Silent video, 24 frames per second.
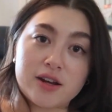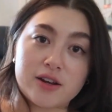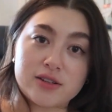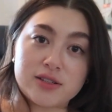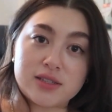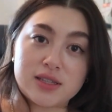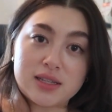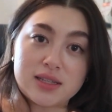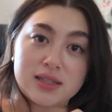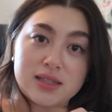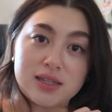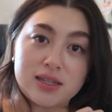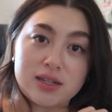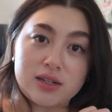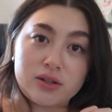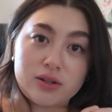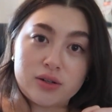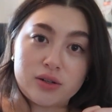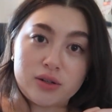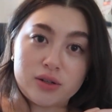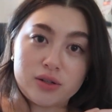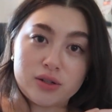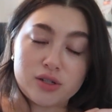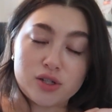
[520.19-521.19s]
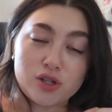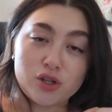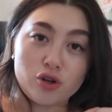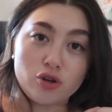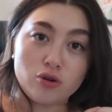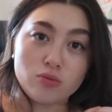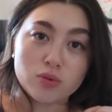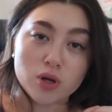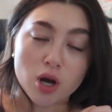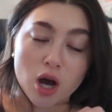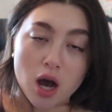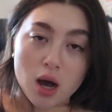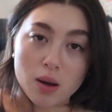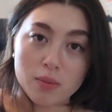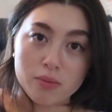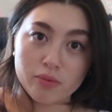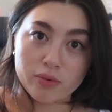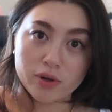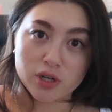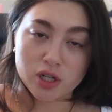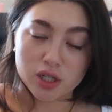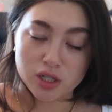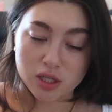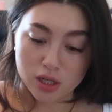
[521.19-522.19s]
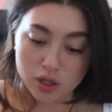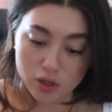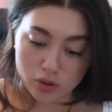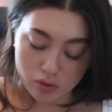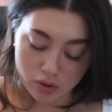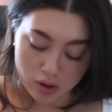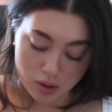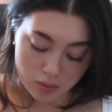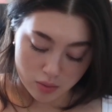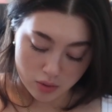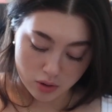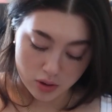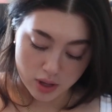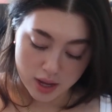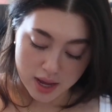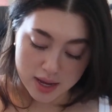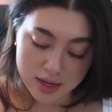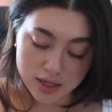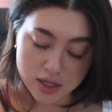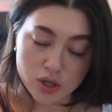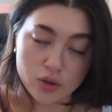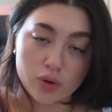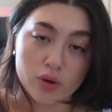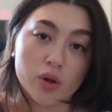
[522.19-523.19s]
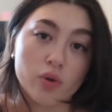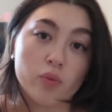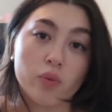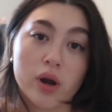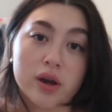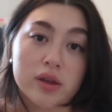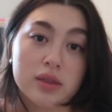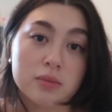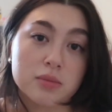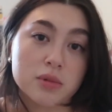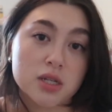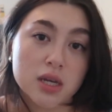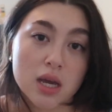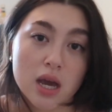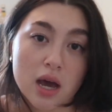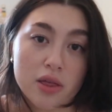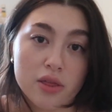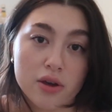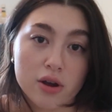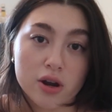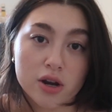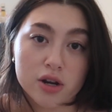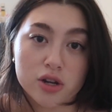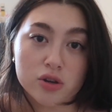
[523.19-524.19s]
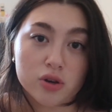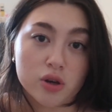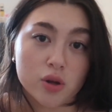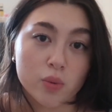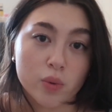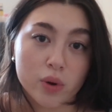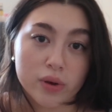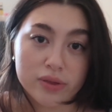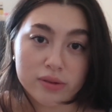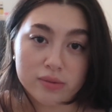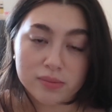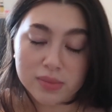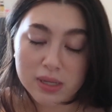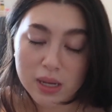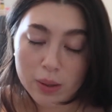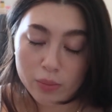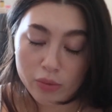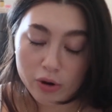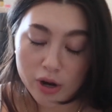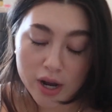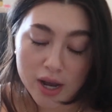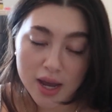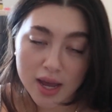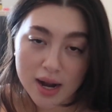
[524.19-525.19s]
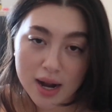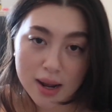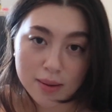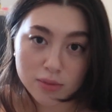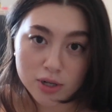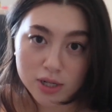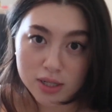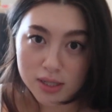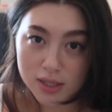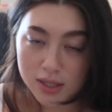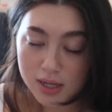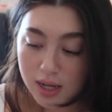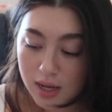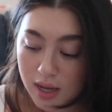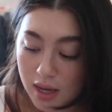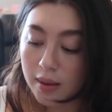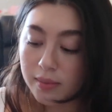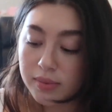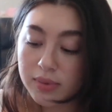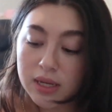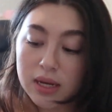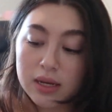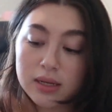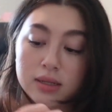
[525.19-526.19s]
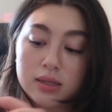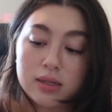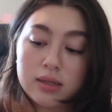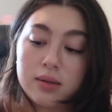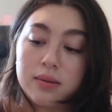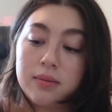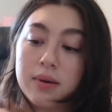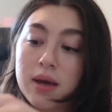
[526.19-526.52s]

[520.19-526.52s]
there's this little tube top, which is adorable, and you can wear them together and you can wear them separate, and I'm just obsessed.